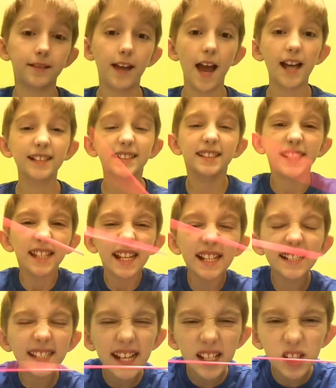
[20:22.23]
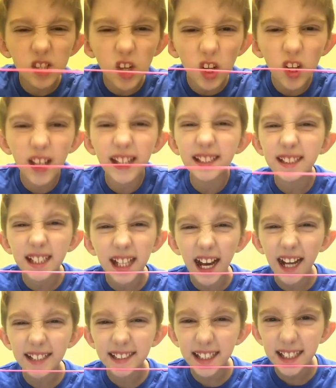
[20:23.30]
I see the stencil. It's
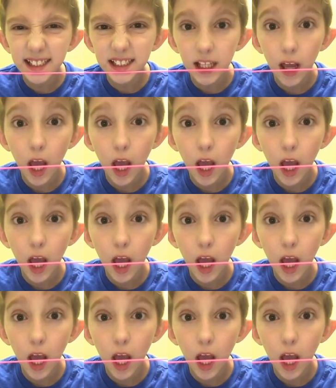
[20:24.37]
glasses.